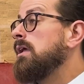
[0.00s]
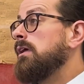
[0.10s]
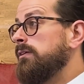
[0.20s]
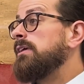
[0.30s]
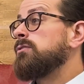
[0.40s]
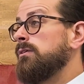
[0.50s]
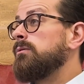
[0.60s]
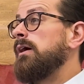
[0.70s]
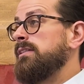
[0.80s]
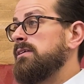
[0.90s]
Yeah.
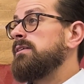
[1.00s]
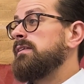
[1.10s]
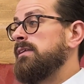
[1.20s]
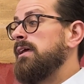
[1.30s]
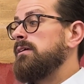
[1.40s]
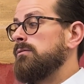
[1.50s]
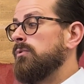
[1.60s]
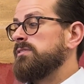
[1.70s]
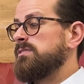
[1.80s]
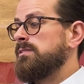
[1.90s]
So at the end of the day,
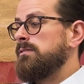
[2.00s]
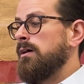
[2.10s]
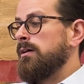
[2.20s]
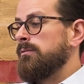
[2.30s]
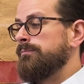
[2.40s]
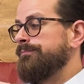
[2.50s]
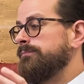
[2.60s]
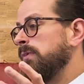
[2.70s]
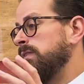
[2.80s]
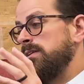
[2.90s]
once
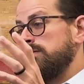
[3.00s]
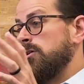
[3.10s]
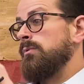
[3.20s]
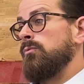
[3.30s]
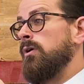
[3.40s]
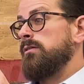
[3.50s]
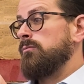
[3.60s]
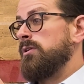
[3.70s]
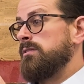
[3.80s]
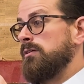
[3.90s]
they determine
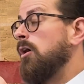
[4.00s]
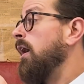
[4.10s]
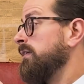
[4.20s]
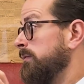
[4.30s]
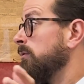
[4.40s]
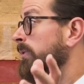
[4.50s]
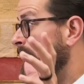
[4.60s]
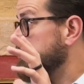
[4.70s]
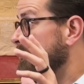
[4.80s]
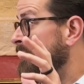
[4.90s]
what the cost to
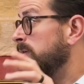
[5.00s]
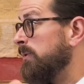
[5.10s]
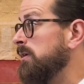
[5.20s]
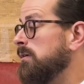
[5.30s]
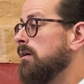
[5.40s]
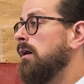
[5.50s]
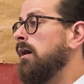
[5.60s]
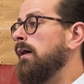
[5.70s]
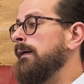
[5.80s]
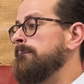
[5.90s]
repair is going to be,
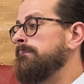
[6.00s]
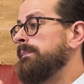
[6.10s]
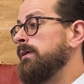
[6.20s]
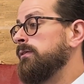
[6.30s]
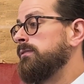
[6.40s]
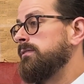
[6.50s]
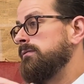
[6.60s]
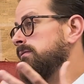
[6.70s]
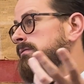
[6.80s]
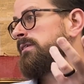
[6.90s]

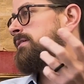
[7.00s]
let's